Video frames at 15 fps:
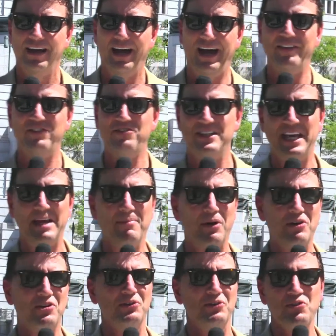Hi, this is Dave
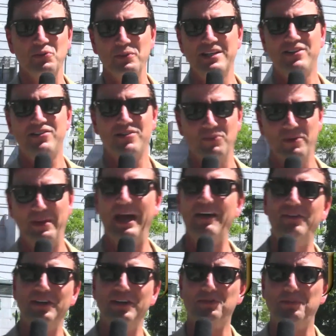Bartosiewicz with
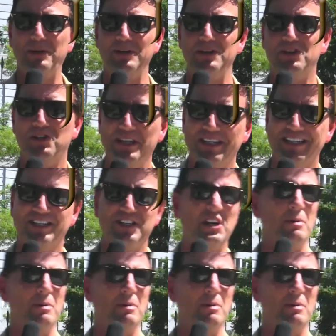Have You Experienced Jesus?